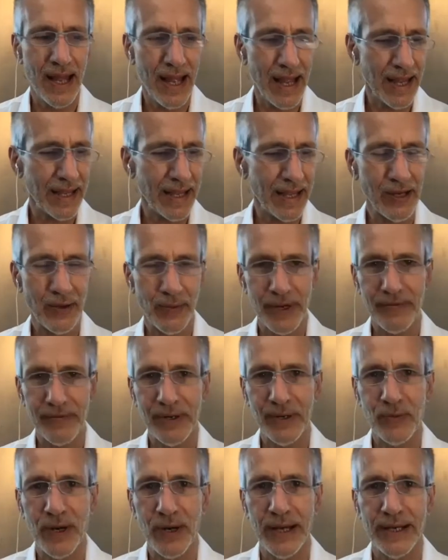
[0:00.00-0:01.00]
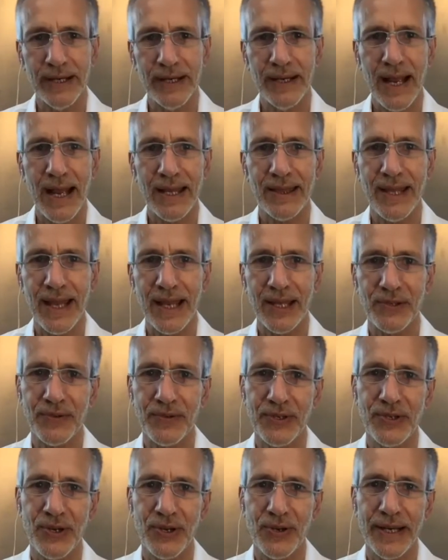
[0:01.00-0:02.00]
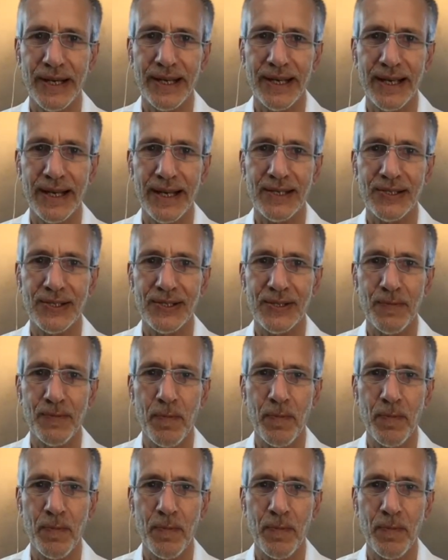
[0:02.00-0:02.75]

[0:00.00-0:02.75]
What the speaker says: Hello, everyone, and thanks for joining us.